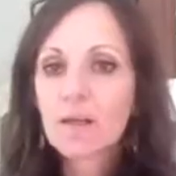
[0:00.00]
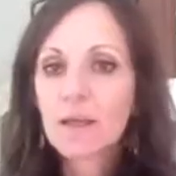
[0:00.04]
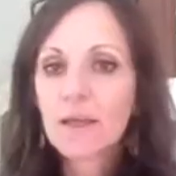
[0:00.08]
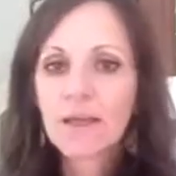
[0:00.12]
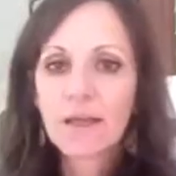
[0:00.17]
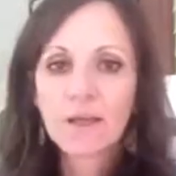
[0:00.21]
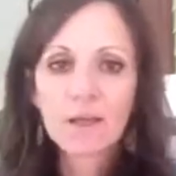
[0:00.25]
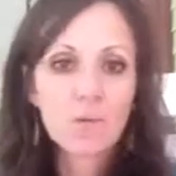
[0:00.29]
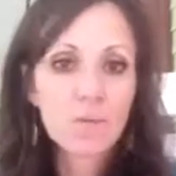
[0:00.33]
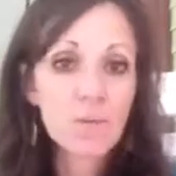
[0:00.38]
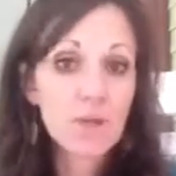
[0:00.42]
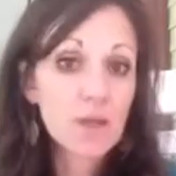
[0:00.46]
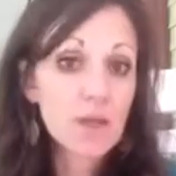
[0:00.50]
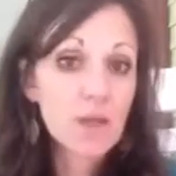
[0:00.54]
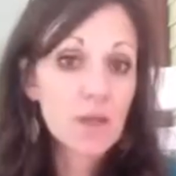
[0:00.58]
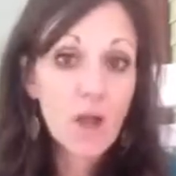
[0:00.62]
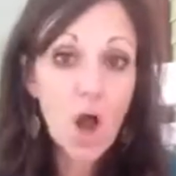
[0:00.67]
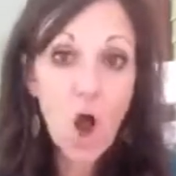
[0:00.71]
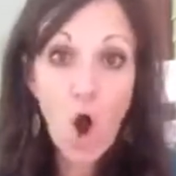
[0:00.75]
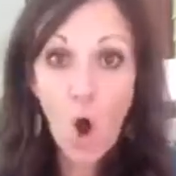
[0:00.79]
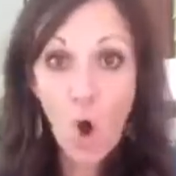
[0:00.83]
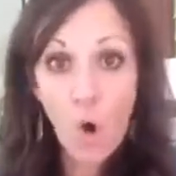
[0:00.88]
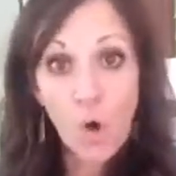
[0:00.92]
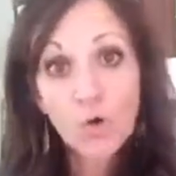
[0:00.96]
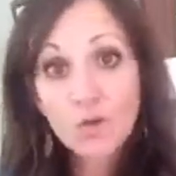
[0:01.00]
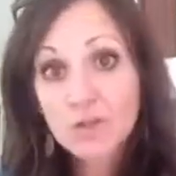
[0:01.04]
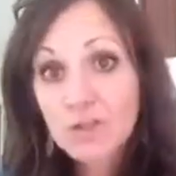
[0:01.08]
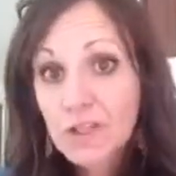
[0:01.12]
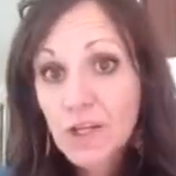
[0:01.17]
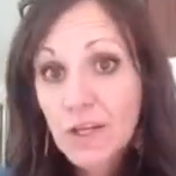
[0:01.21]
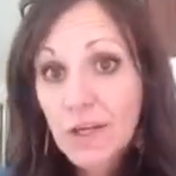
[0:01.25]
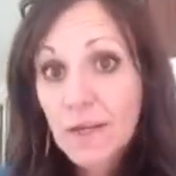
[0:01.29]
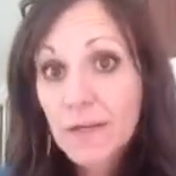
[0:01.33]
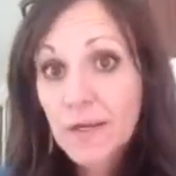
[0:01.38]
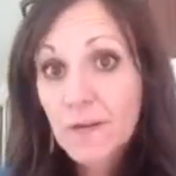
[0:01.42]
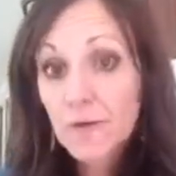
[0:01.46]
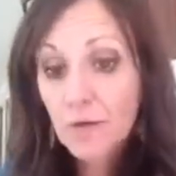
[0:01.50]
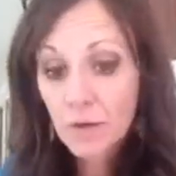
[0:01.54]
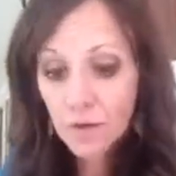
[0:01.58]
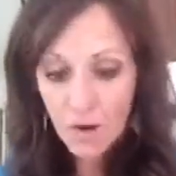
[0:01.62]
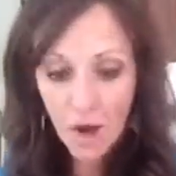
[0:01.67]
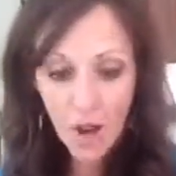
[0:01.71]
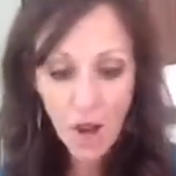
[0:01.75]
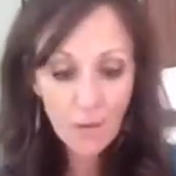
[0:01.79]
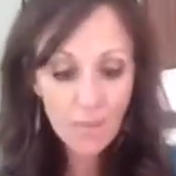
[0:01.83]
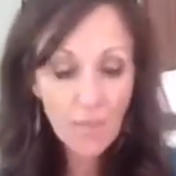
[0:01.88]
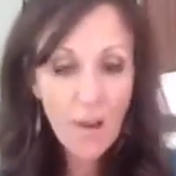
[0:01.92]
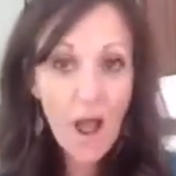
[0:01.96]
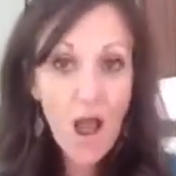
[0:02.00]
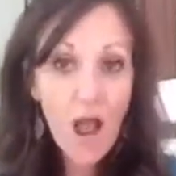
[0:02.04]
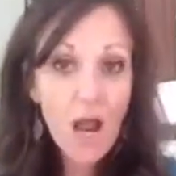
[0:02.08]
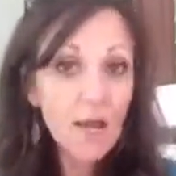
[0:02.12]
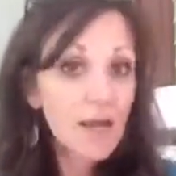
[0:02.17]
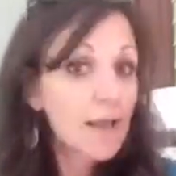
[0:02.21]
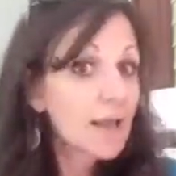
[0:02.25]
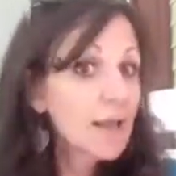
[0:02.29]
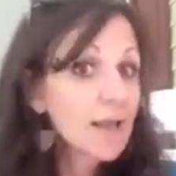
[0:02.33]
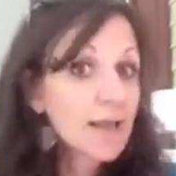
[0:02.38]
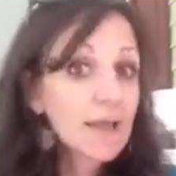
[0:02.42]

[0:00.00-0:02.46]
It could be a whole chicken in the crock pot.